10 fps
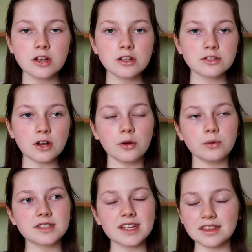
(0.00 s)
So
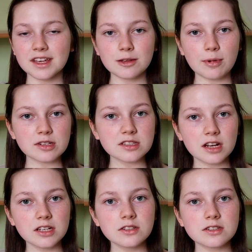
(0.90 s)
thinking about
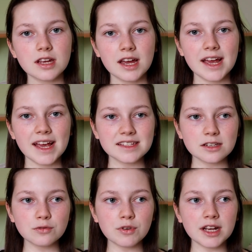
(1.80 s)
science,
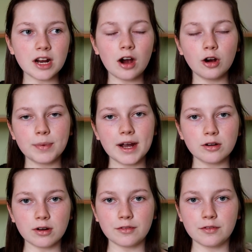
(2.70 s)
instead of writing a whole
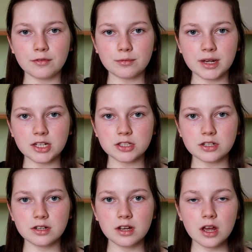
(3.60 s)
paragraph of
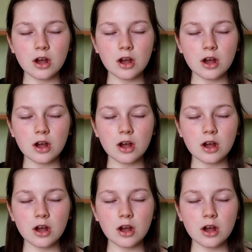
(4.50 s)
information,